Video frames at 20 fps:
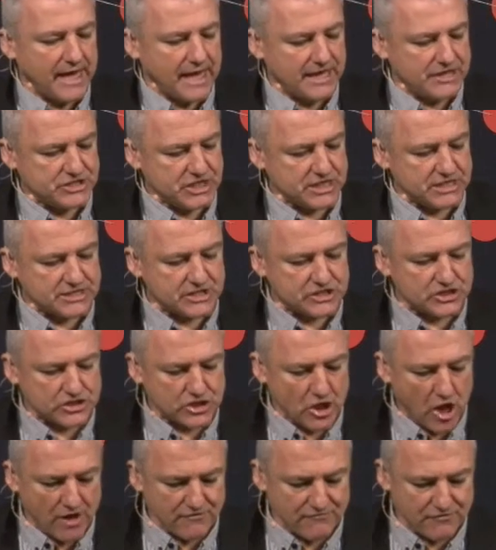In
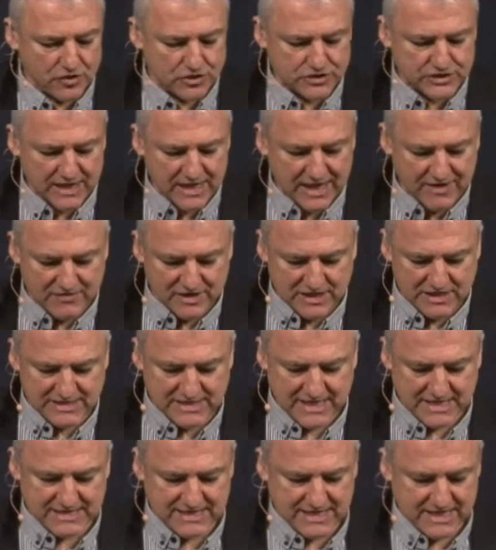Genesis 9, verse 11, he
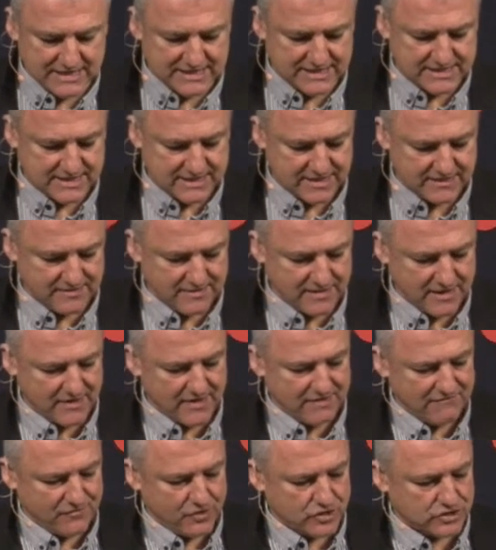says this
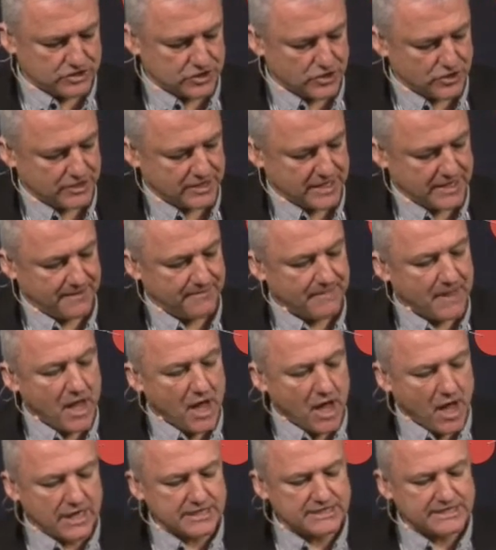and then verse 13
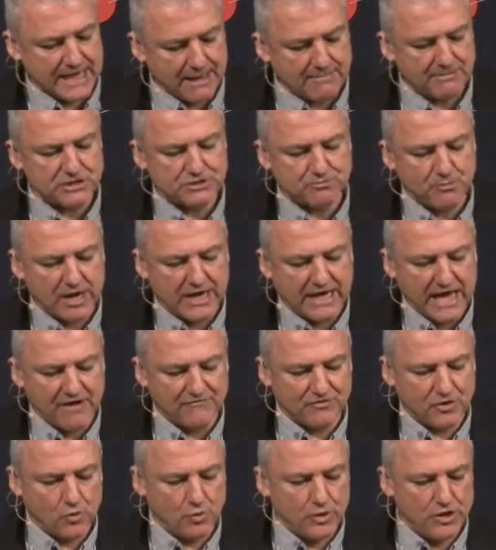I establish my
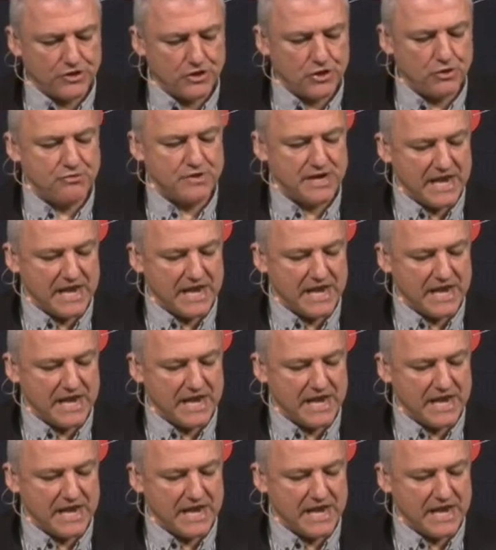covenant with you.